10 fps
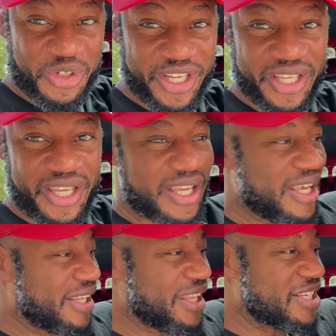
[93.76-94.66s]
bag.
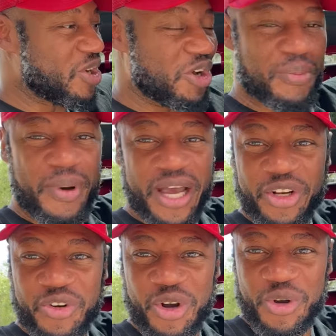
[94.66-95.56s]
The commuter bag holds two
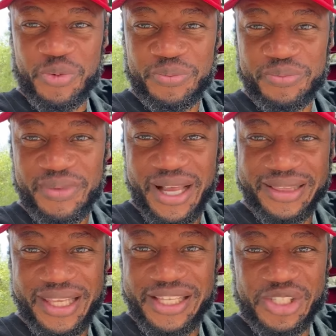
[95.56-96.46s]
pairs of shoes,
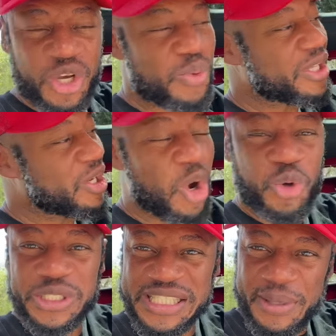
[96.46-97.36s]
laptop,
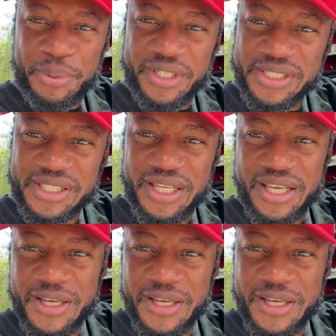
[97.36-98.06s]
etc. Whatever you want to